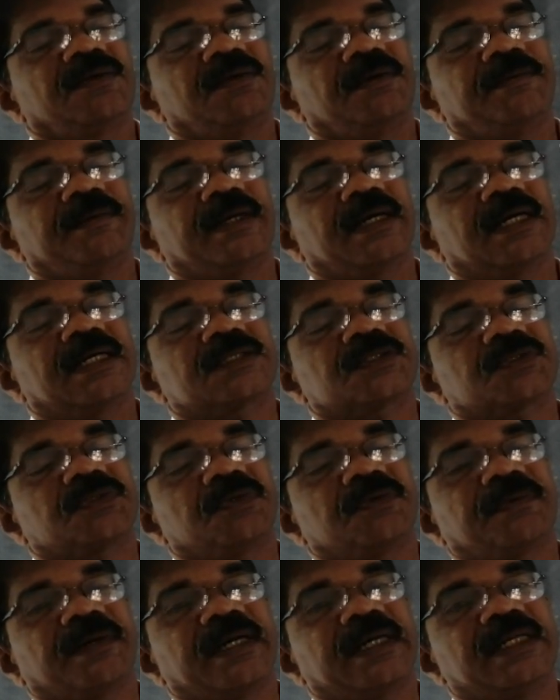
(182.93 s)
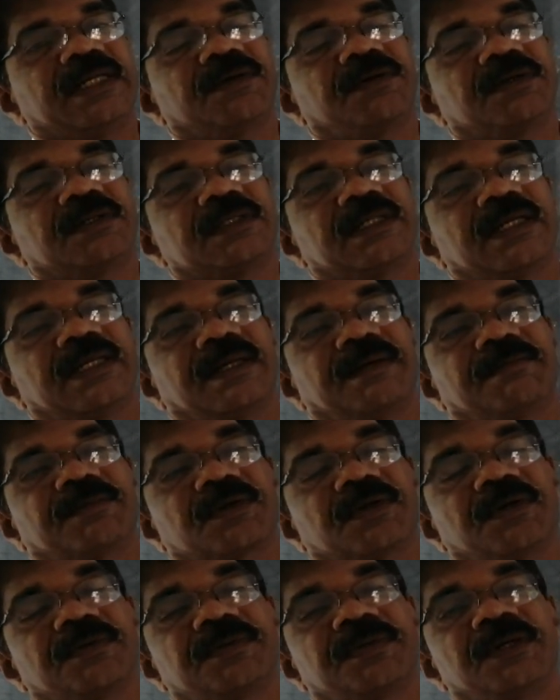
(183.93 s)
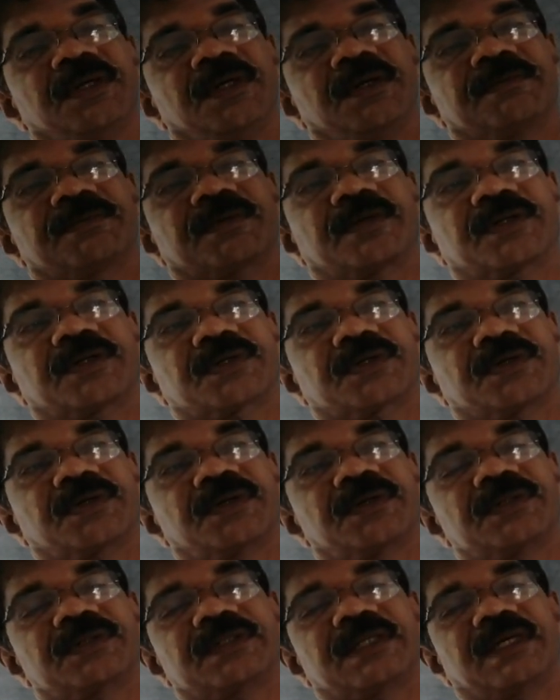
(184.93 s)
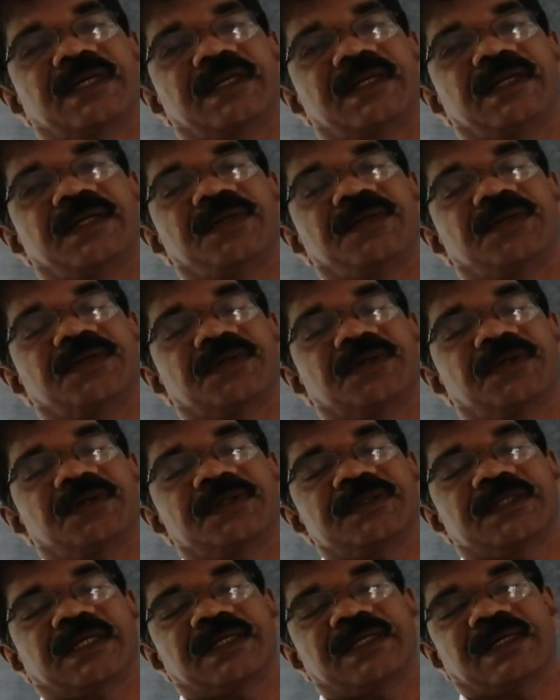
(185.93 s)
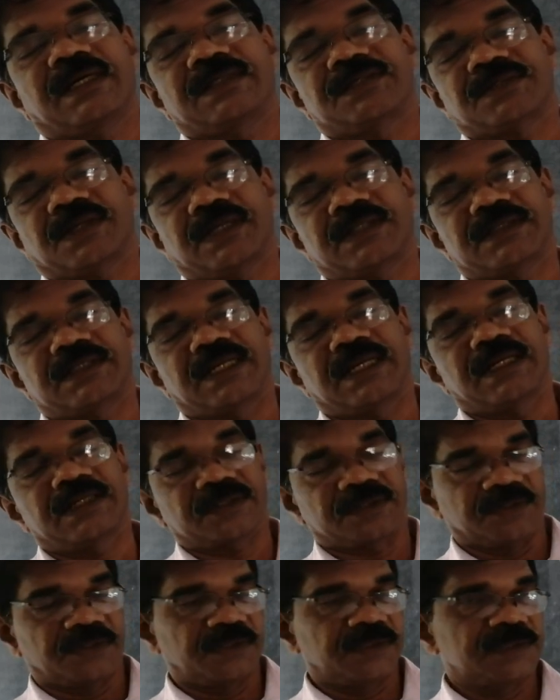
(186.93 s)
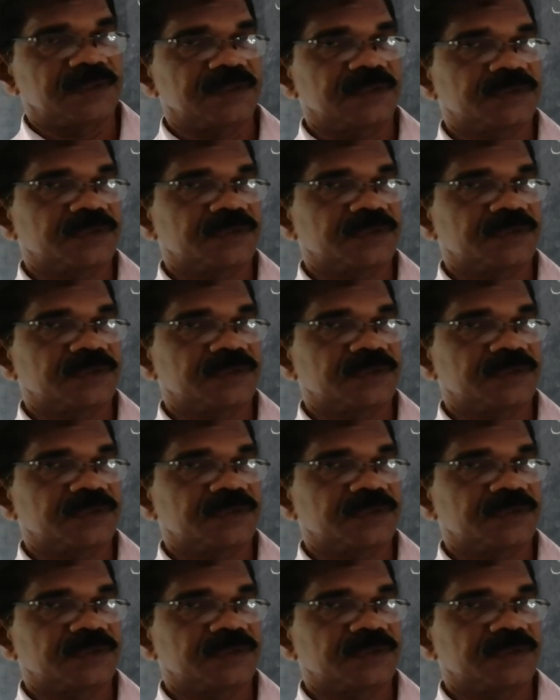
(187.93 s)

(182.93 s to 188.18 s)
We may ask to find out the number of protons and the neutrons and as well as electrons.